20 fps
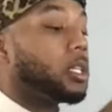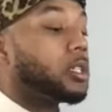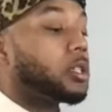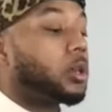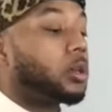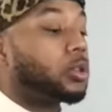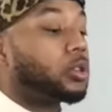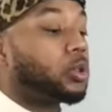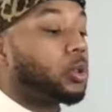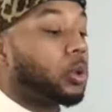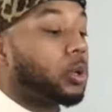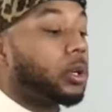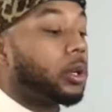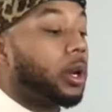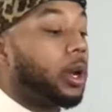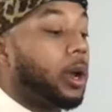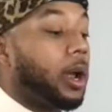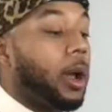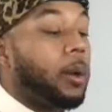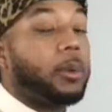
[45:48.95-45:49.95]
So shorter
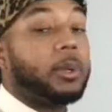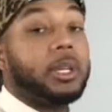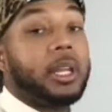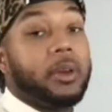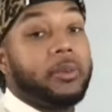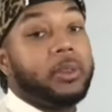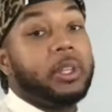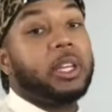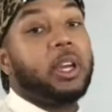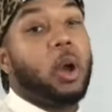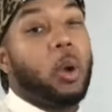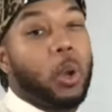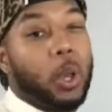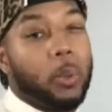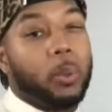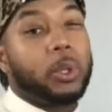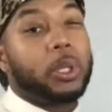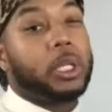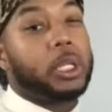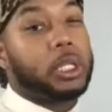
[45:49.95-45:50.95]
hair, I would definitely go in
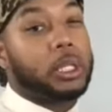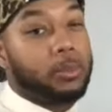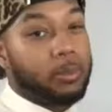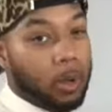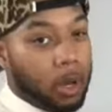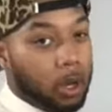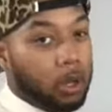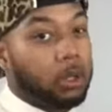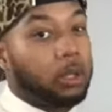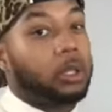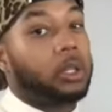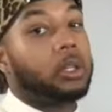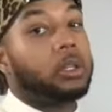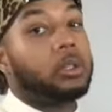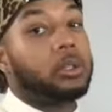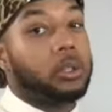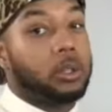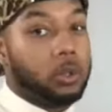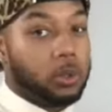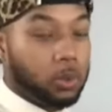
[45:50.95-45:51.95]
with a
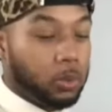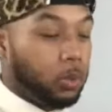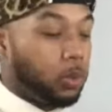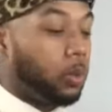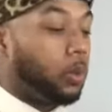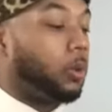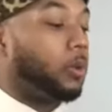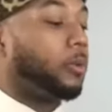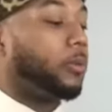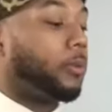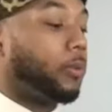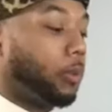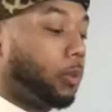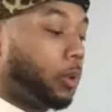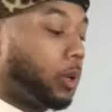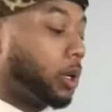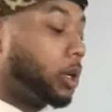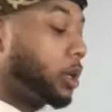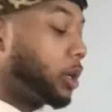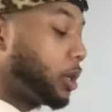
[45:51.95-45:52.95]
smaller tool
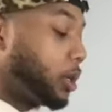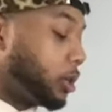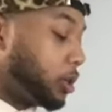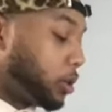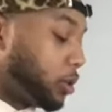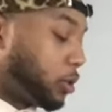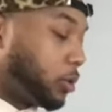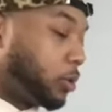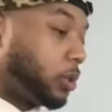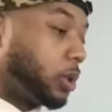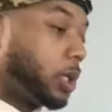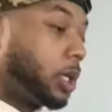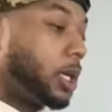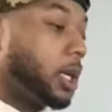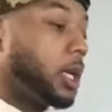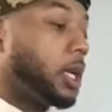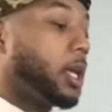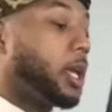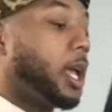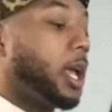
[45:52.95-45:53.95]
for sure.
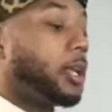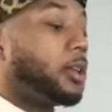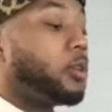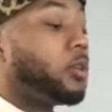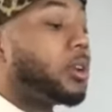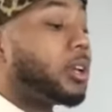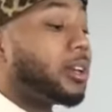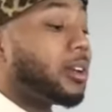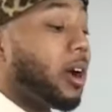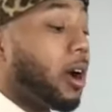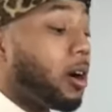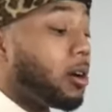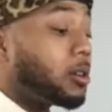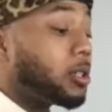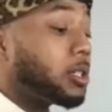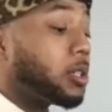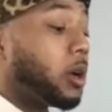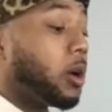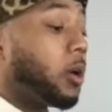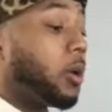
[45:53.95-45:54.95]
And you can
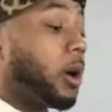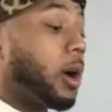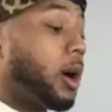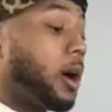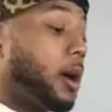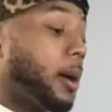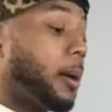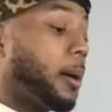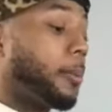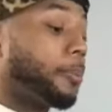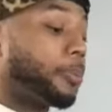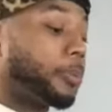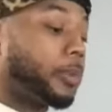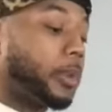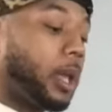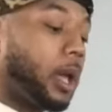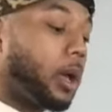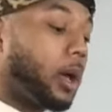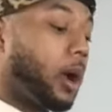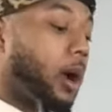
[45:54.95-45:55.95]
also, um,
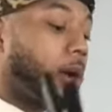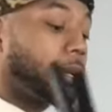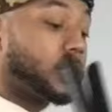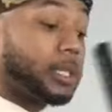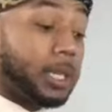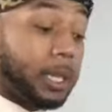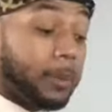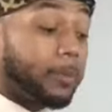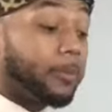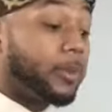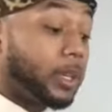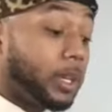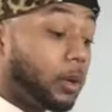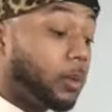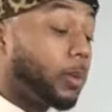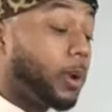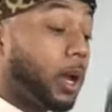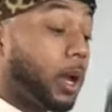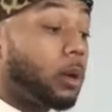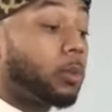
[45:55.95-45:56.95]
RCMV
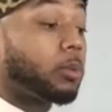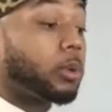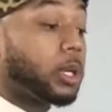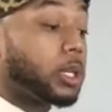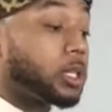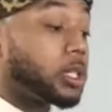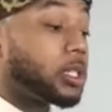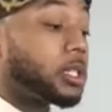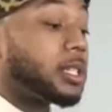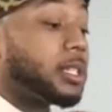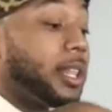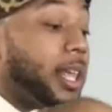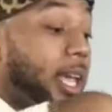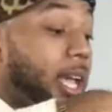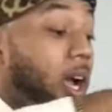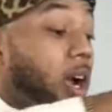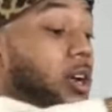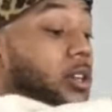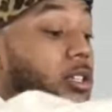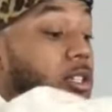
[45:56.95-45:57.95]
round brushes, they
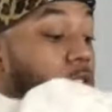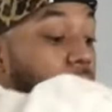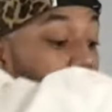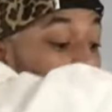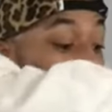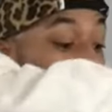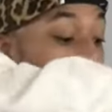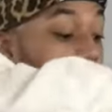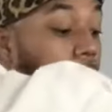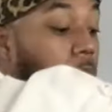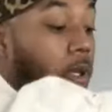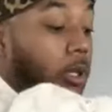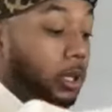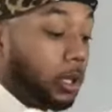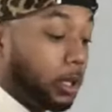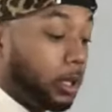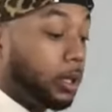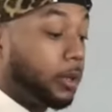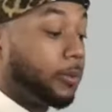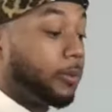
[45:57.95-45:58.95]
are super
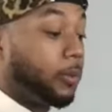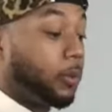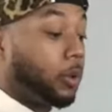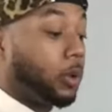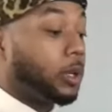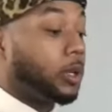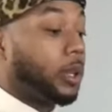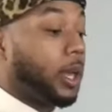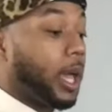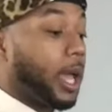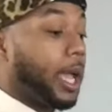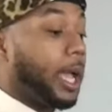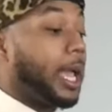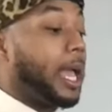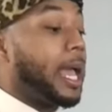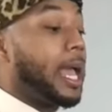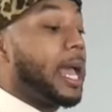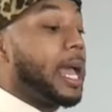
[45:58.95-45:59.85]
good for like